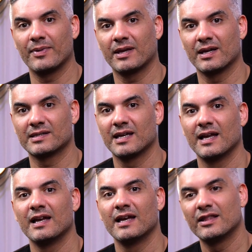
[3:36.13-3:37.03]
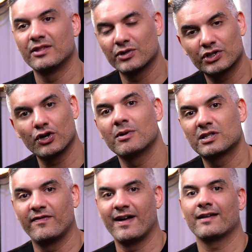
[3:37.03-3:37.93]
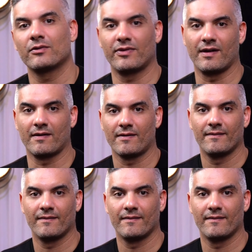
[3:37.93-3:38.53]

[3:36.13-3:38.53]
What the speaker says: because there's so much value there.